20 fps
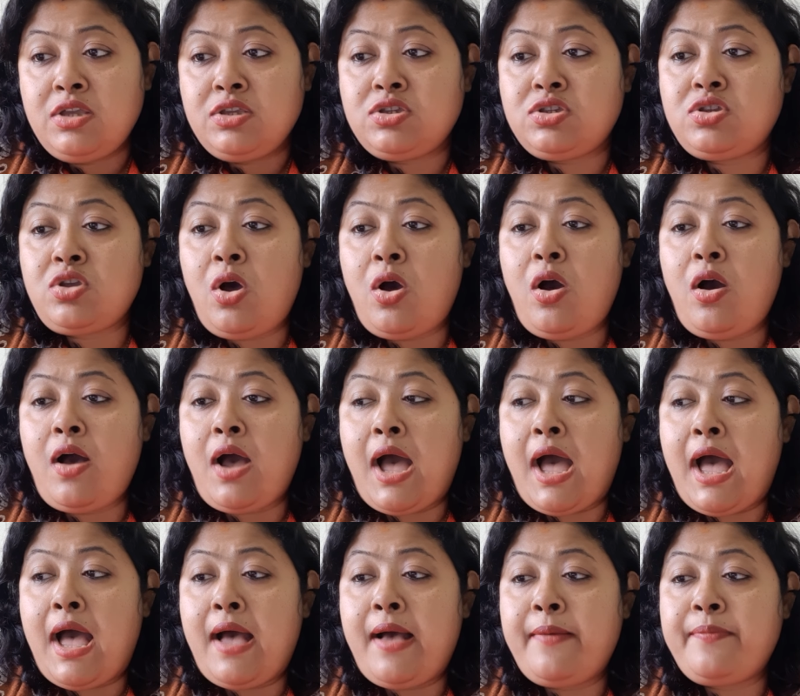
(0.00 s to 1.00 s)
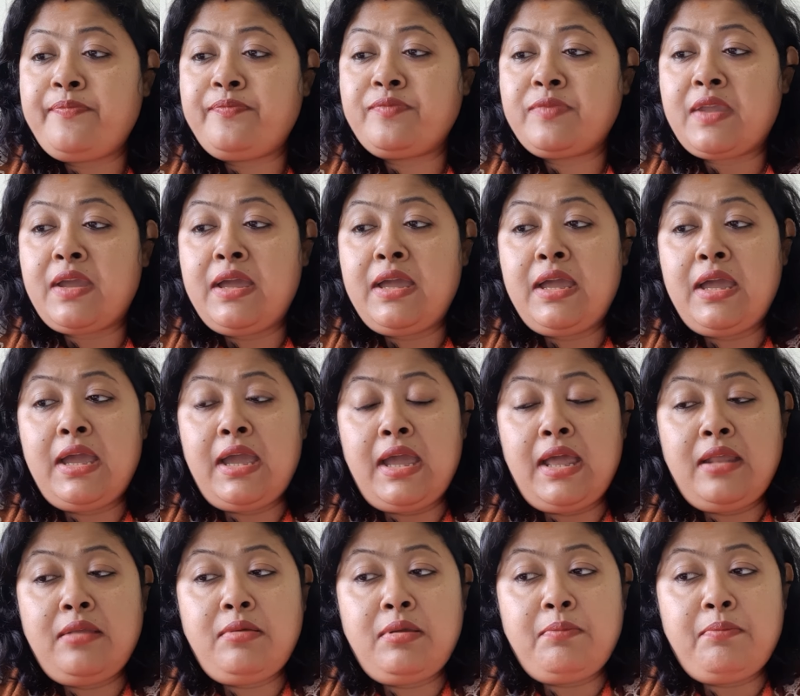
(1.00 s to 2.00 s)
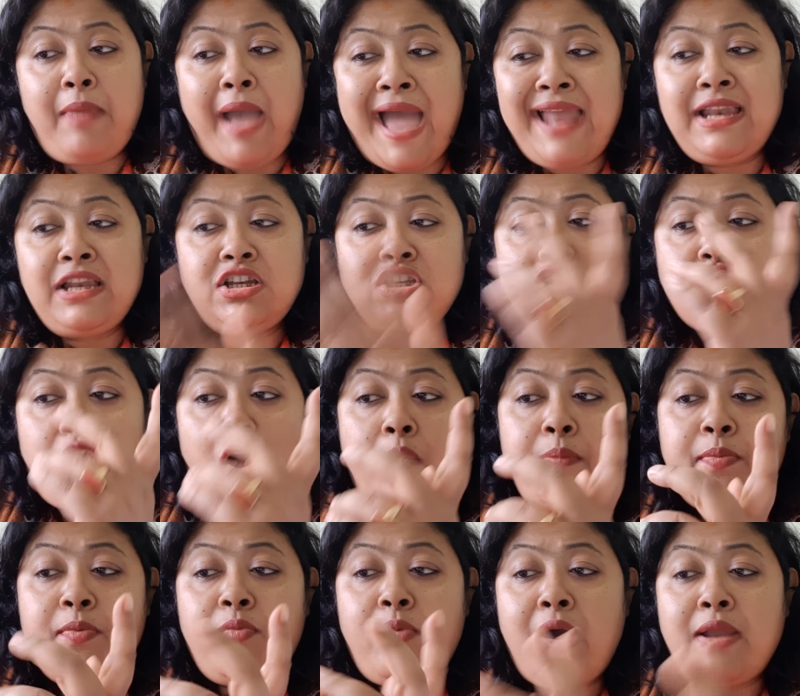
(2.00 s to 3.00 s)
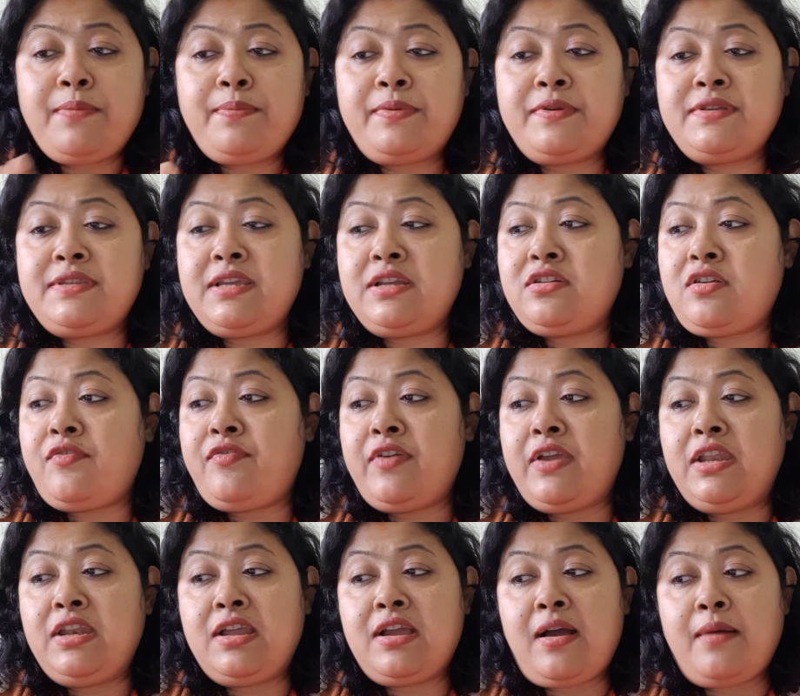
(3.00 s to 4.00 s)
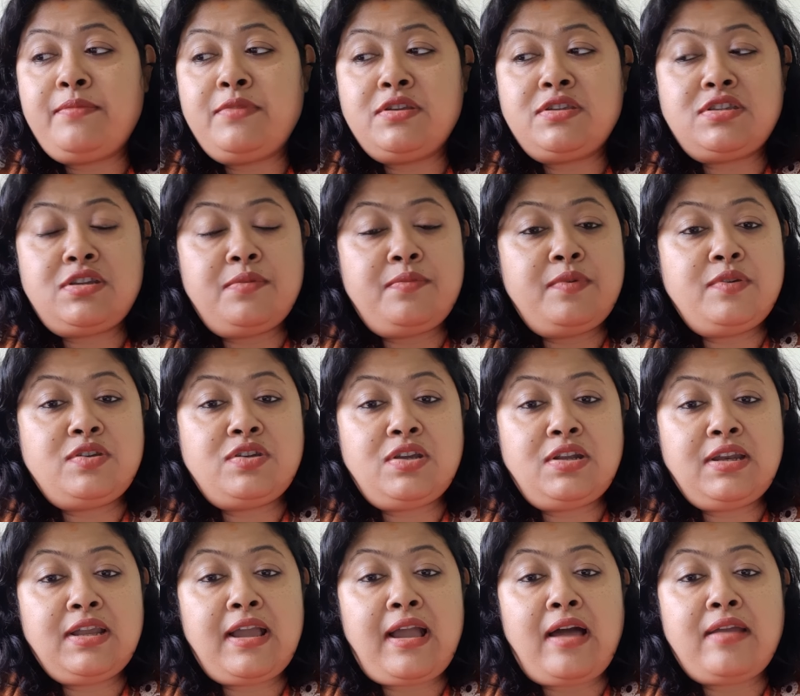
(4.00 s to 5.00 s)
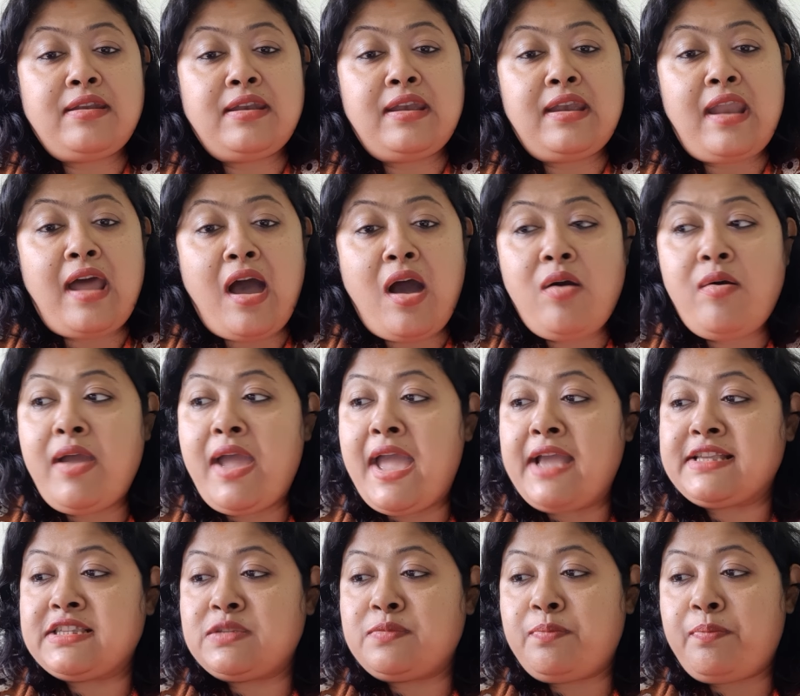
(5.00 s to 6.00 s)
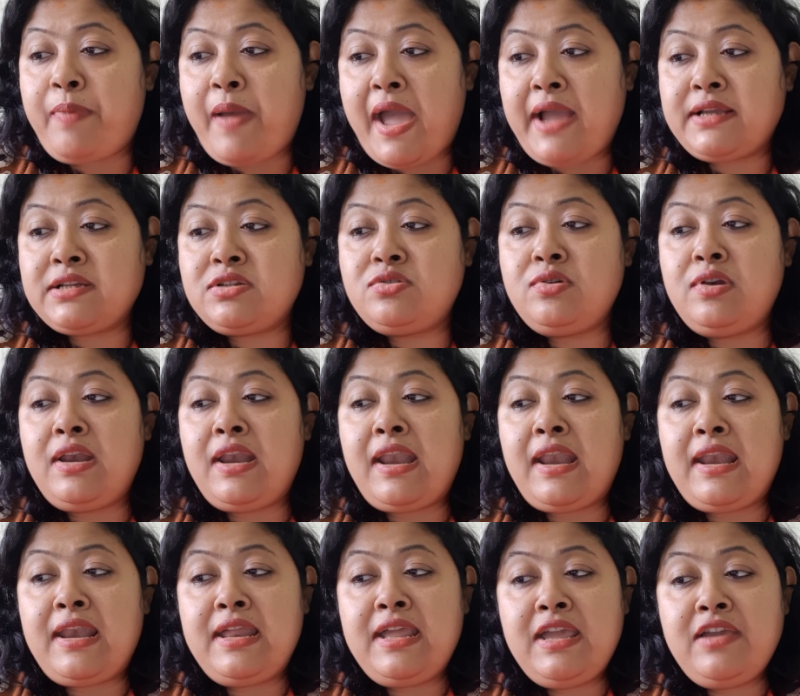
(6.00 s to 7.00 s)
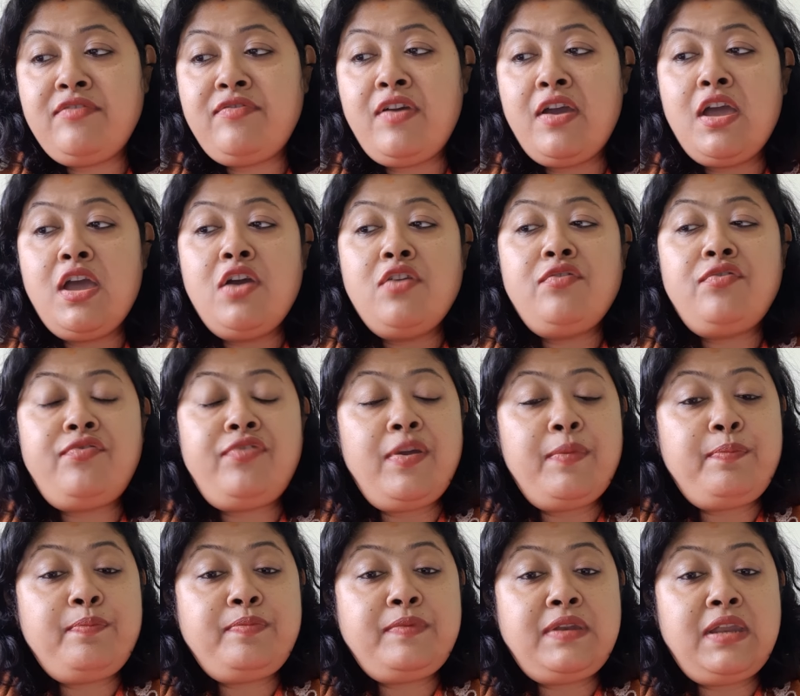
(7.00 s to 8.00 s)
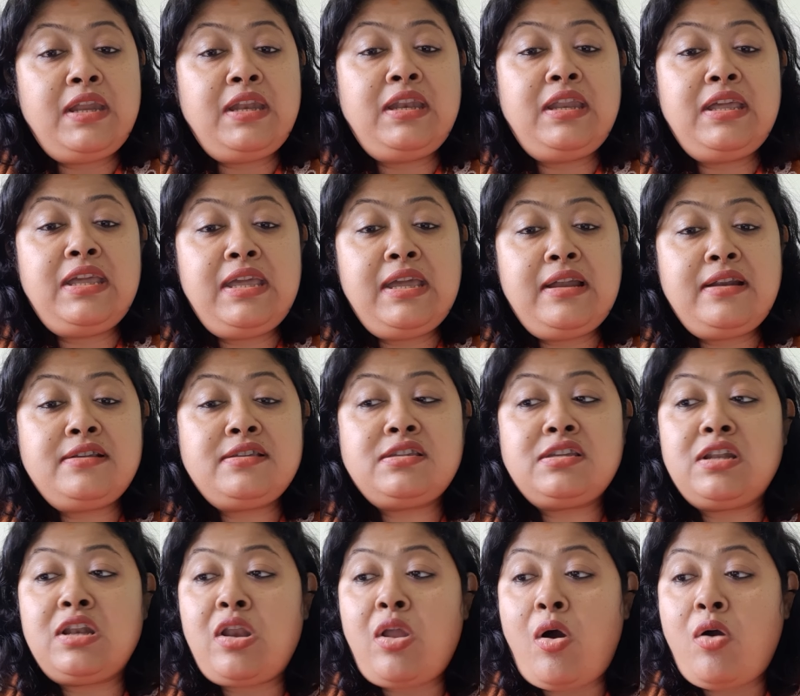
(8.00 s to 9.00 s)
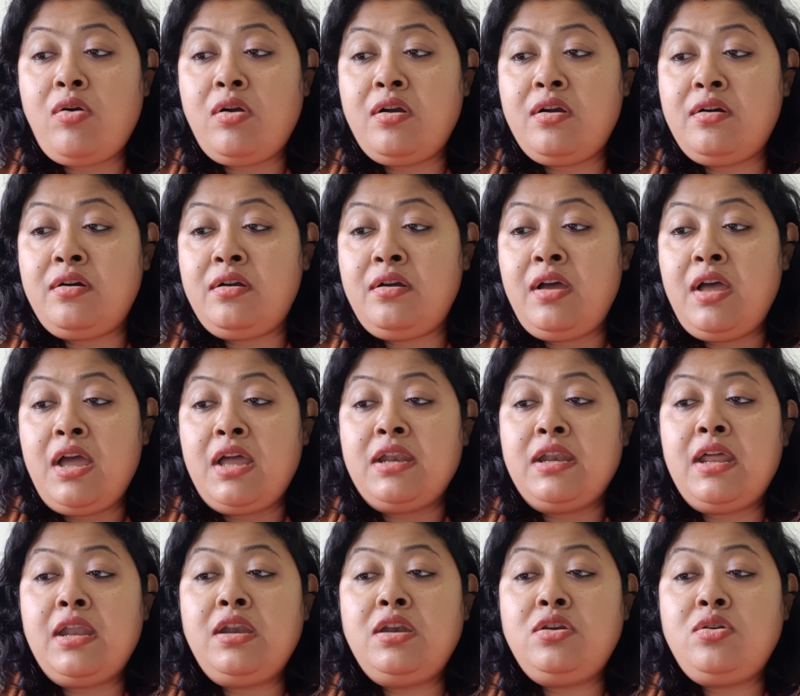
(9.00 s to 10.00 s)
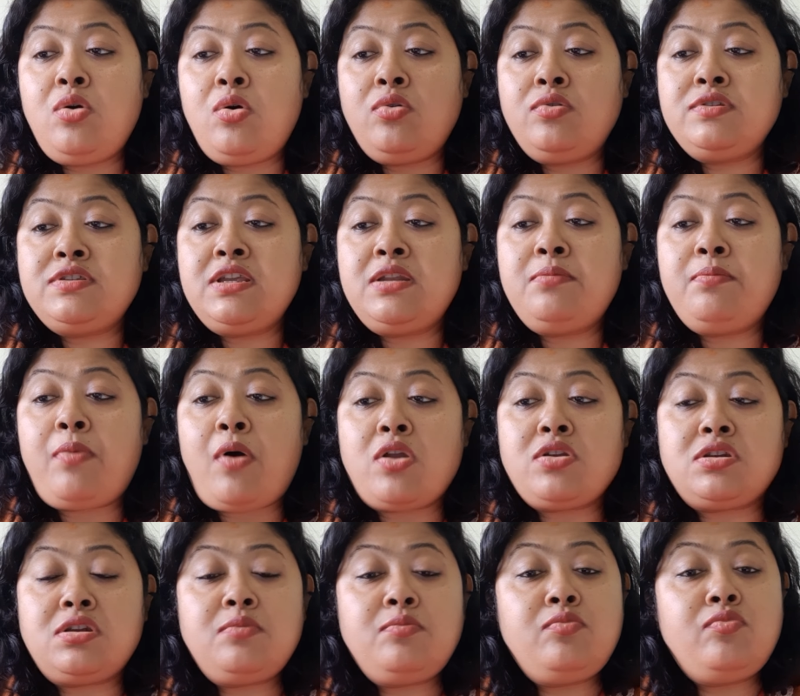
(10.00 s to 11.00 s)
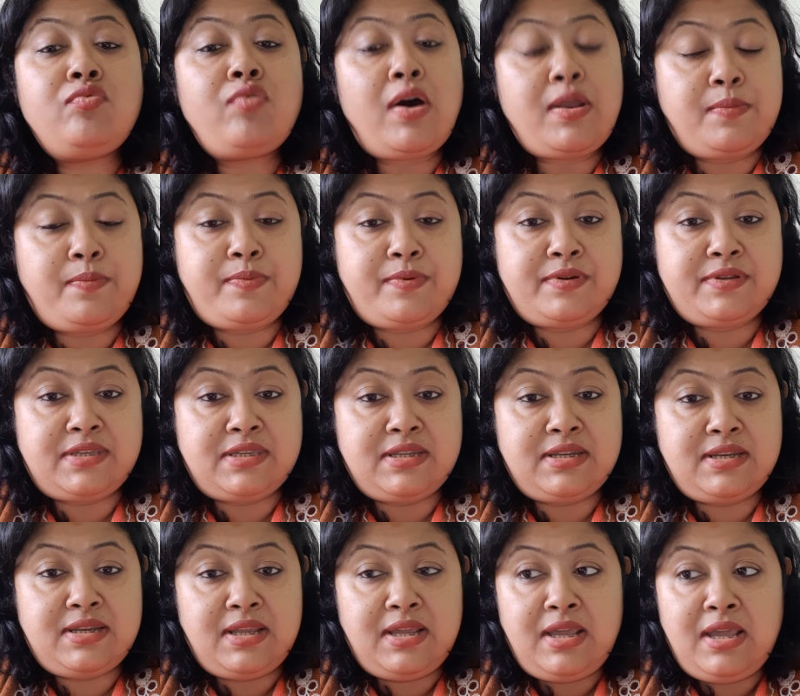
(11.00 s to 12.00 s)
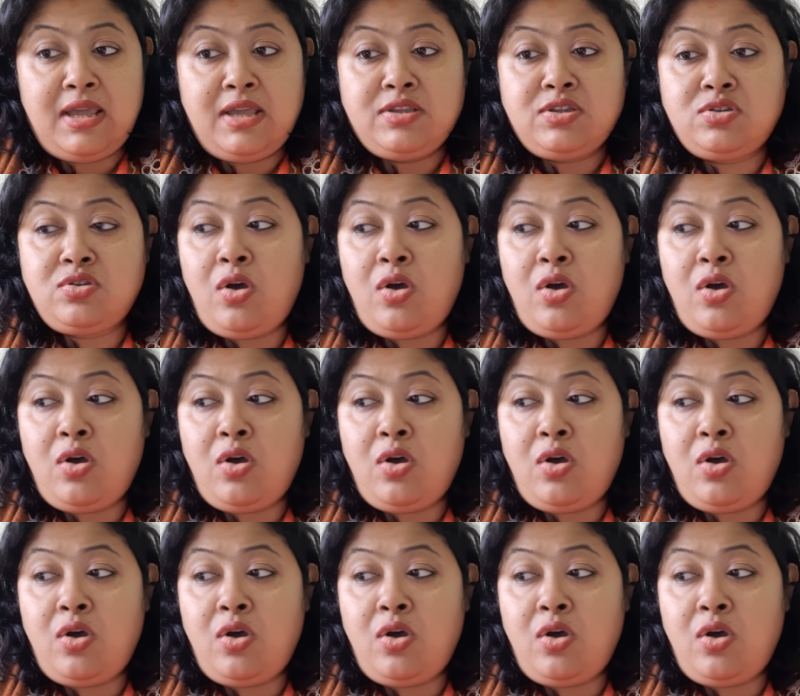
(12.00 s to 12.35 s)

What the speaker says: So a man in top 1% of income distribution can now expect to live 15 years longer than those in bottom 1%.